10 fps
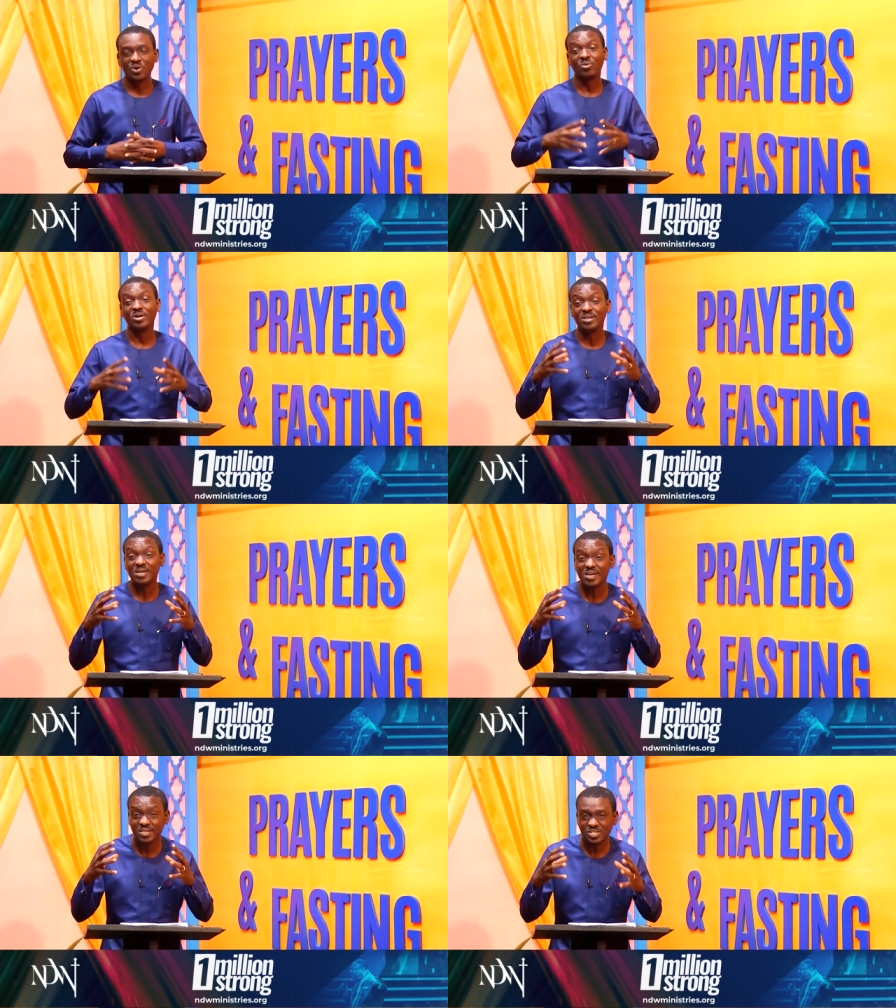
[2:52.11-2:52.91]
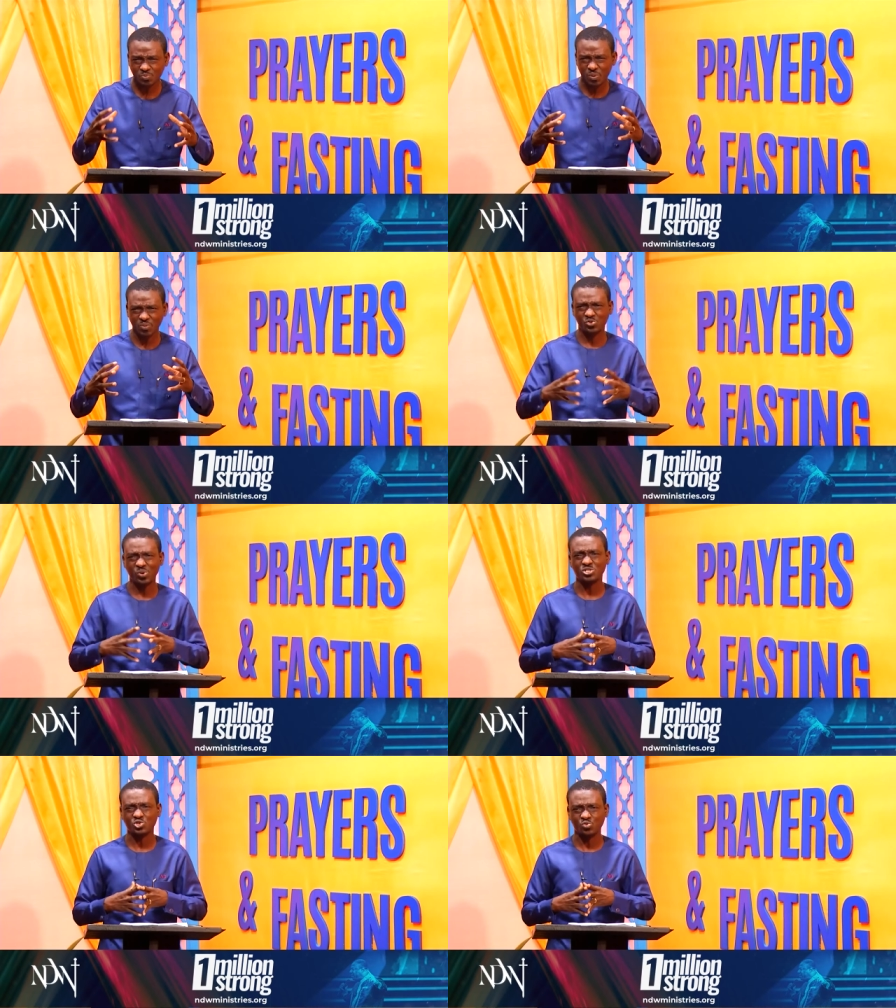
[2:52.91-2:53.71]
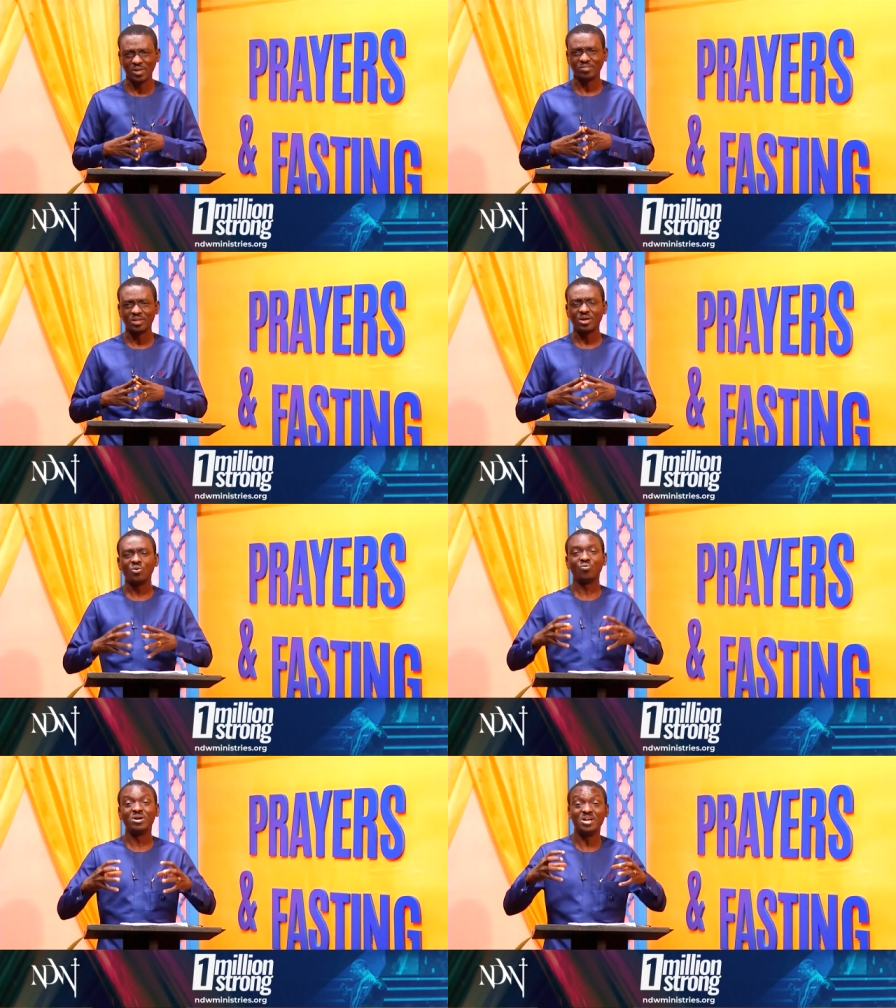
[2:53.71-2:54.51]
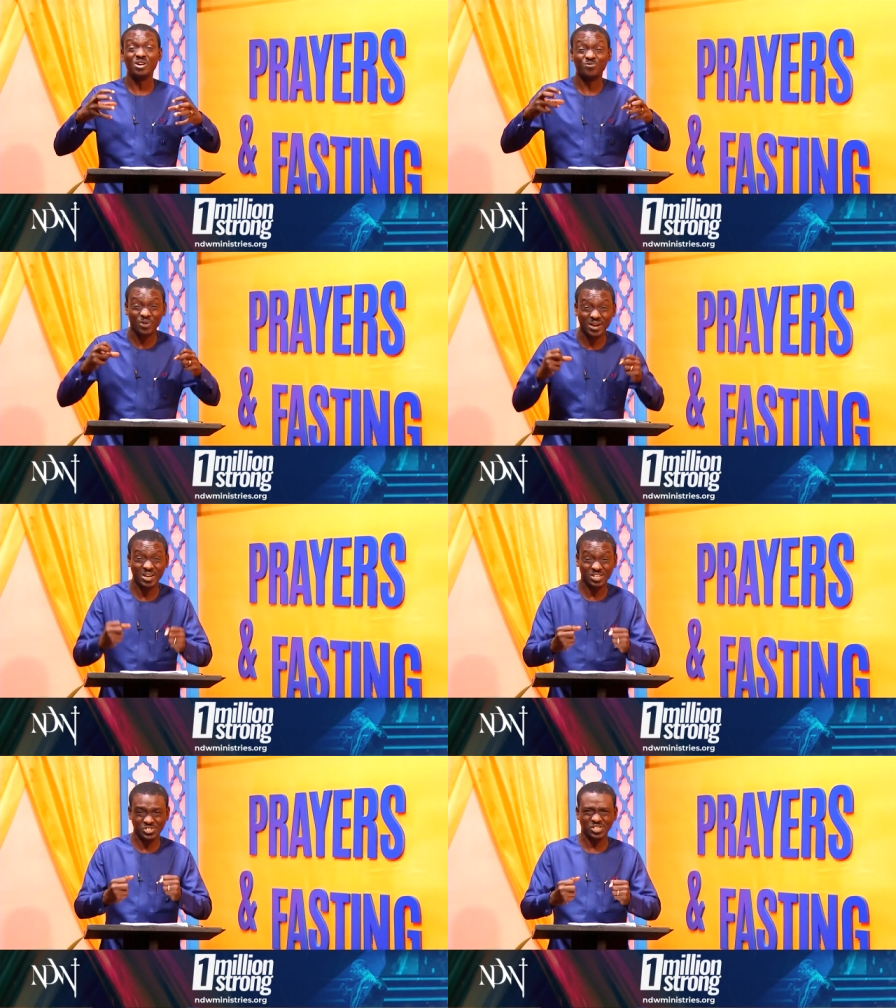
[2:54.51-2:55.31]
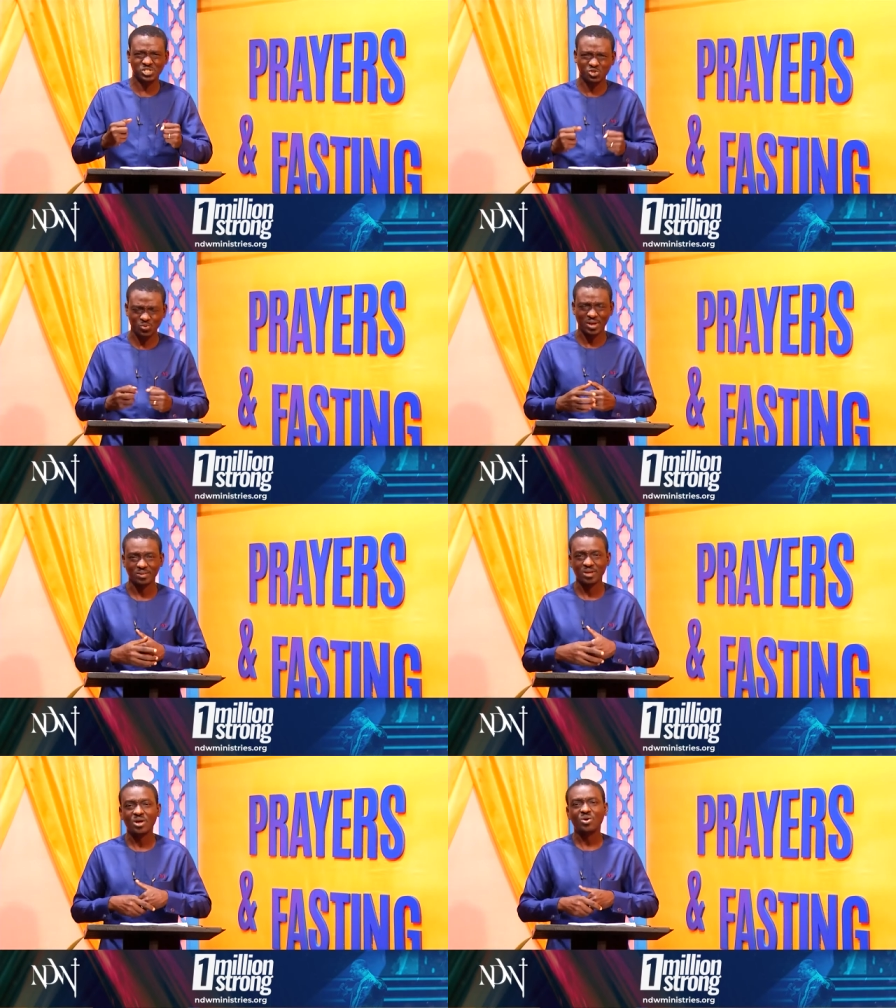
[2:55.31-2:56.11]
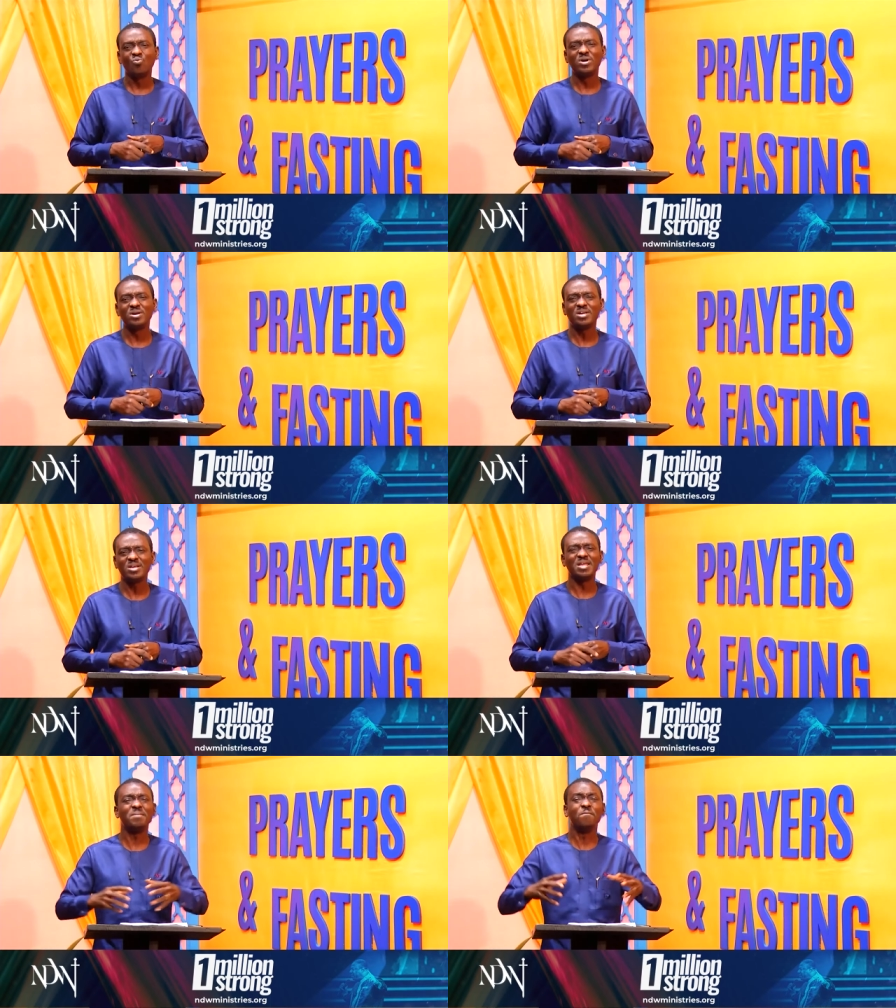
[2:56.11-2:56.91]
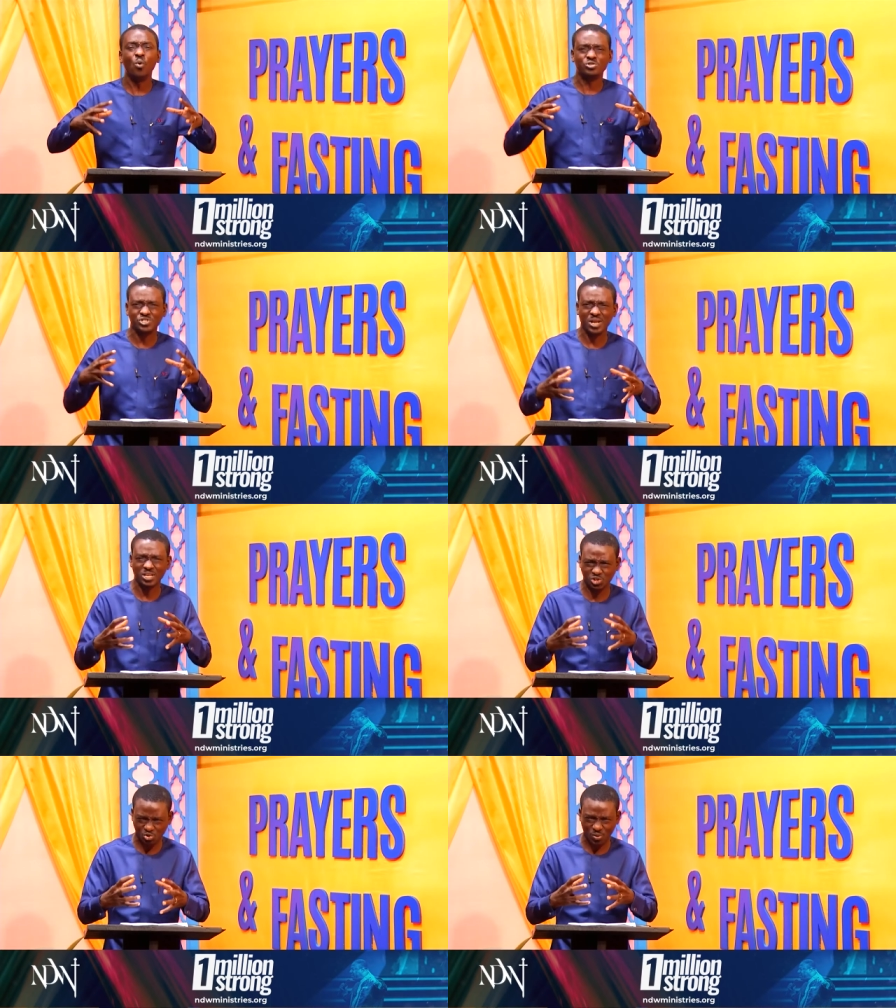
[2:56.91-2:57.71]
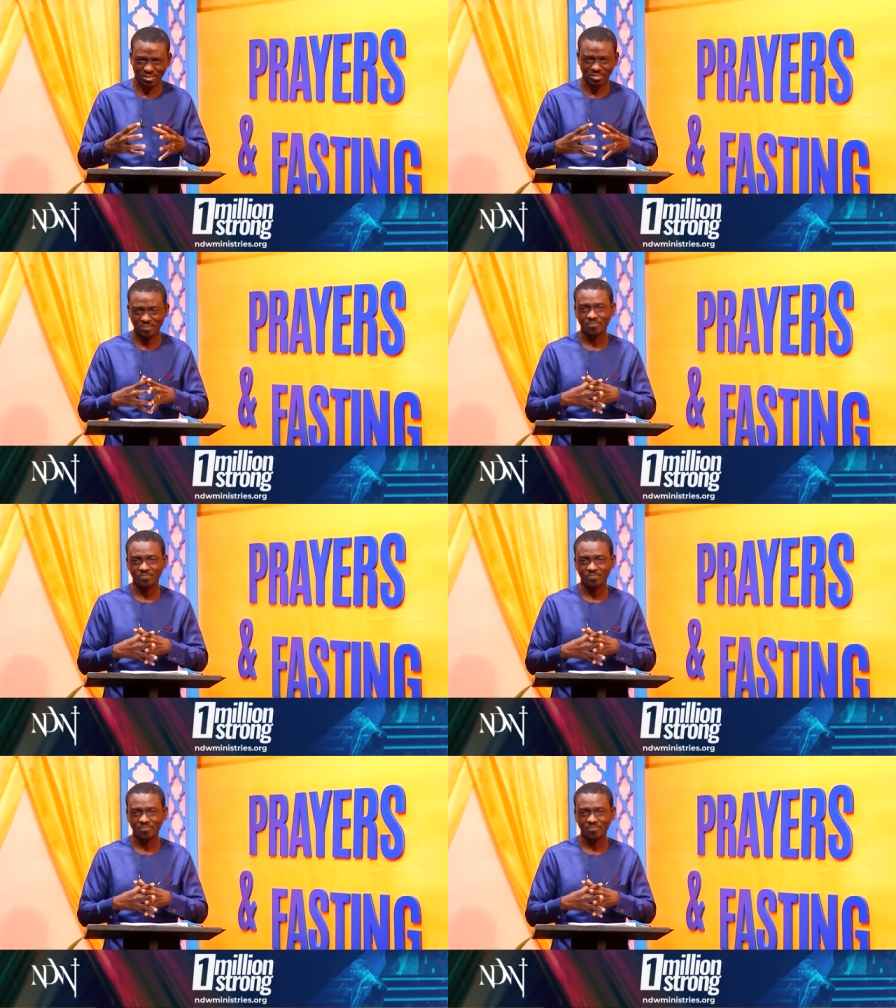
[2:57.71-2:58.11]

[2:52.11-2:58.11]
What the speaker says: We need spiritual strength. We need financial strength. We need emotional strength.